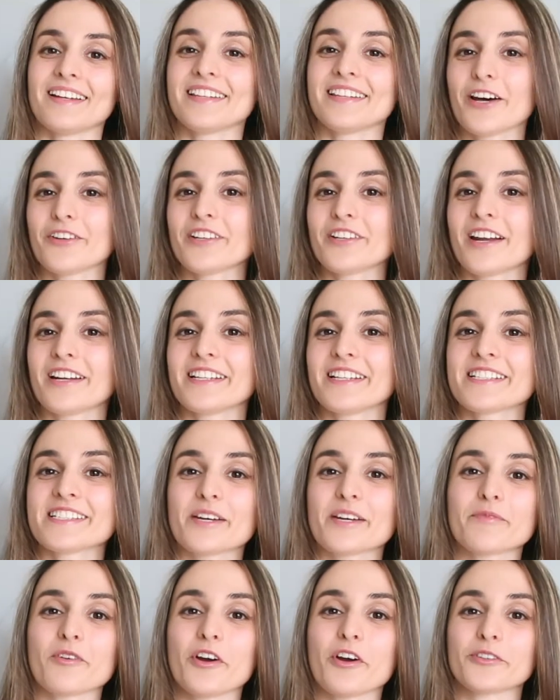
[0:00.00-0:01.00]
Now darlings,
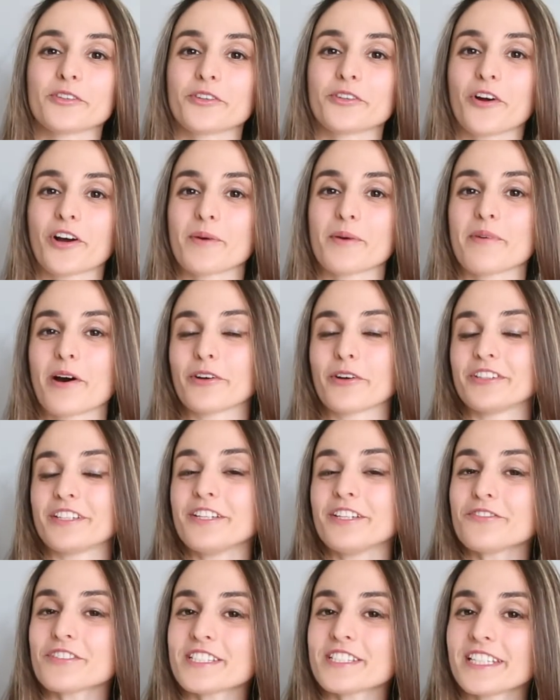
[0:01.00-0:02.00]
I'm going to talk about the
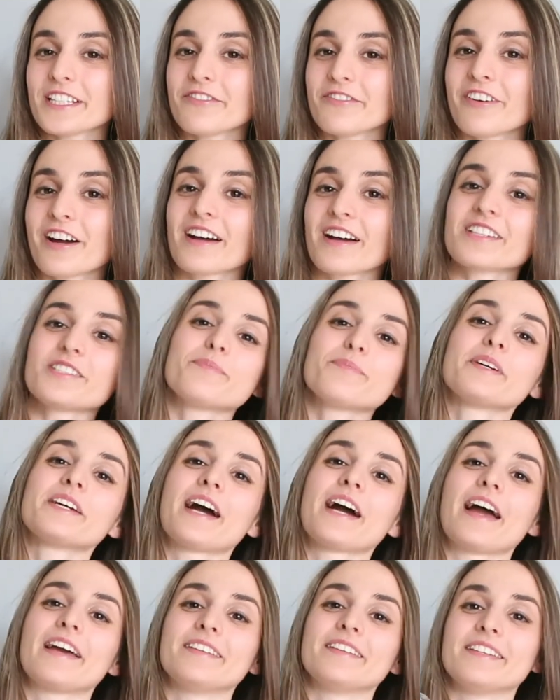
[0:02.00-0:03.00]
interesting facts
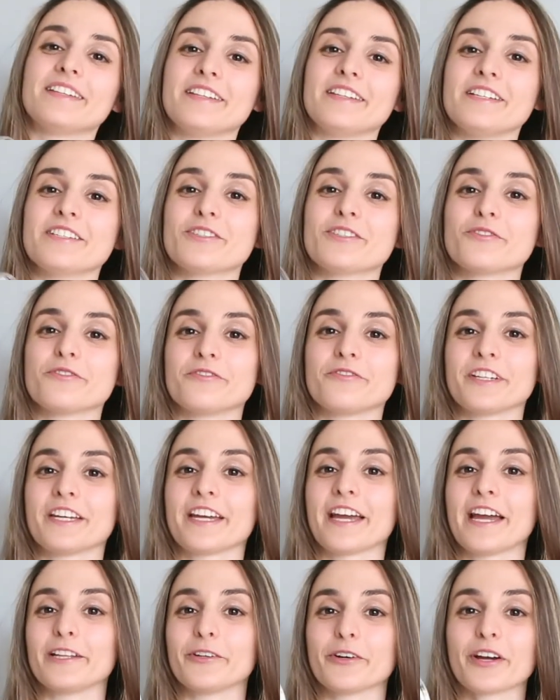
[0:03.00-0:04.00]
behind the ZUVI
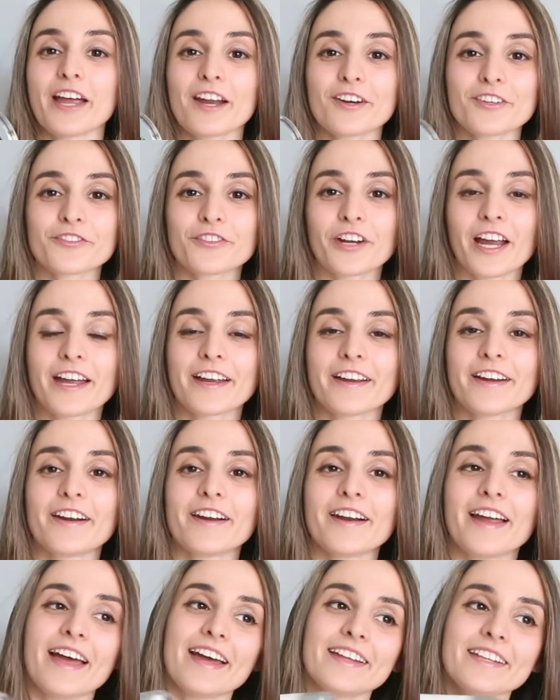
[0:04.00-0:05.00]
Halo
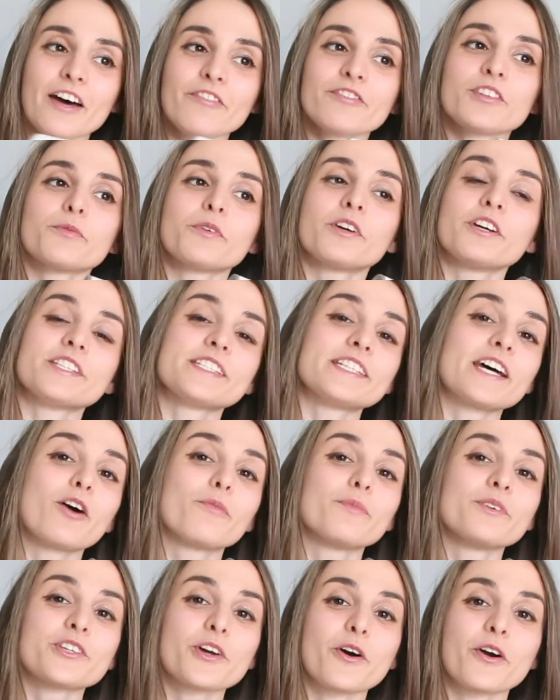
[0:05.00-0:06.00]
hairdryer, and afterwards I'll
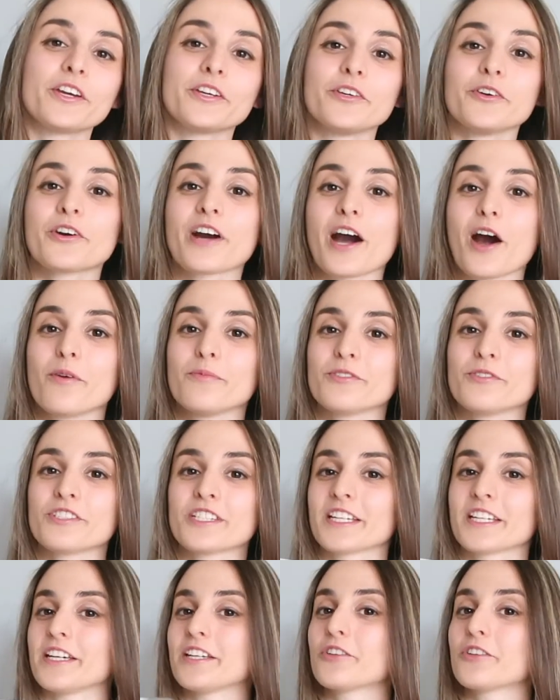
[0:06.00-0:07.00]
be showing you how I'm
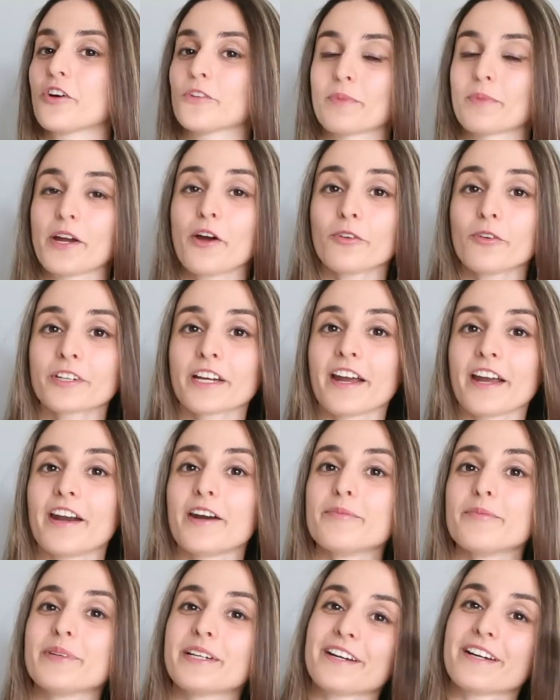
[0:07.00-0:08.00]
using it on my own
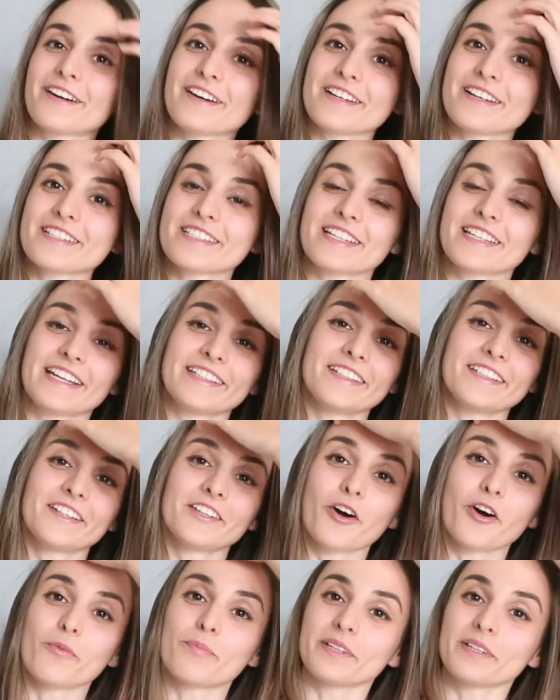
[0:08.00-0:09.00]
hair, because I didn't
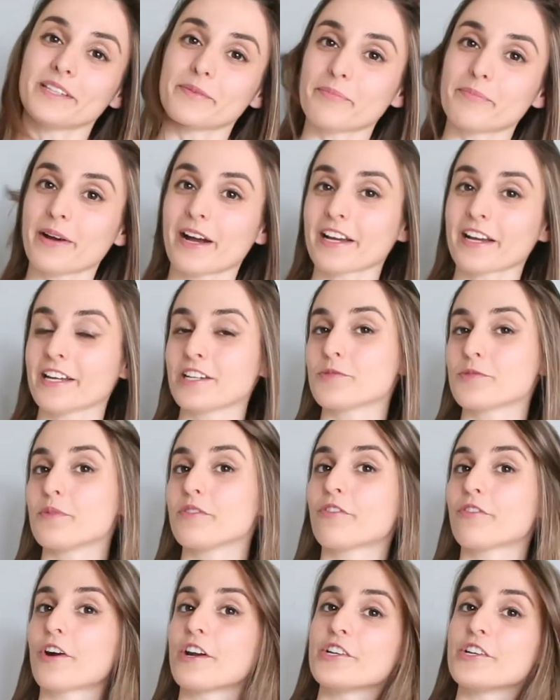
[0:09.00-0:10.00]
open the package
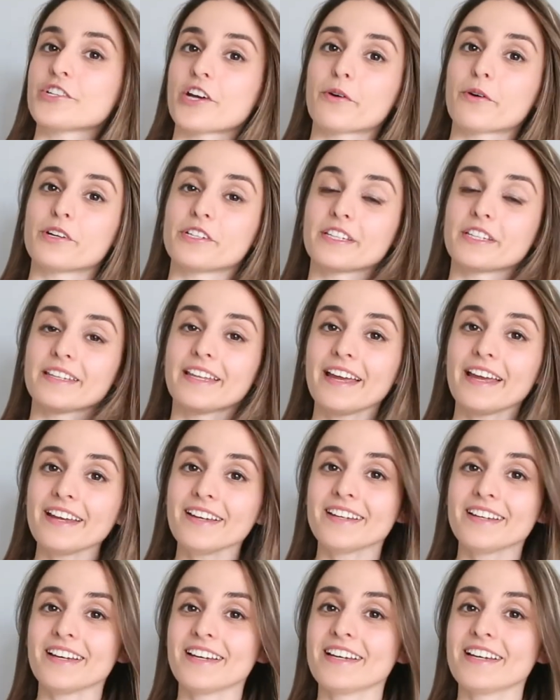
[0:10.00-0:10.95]
before I showered today,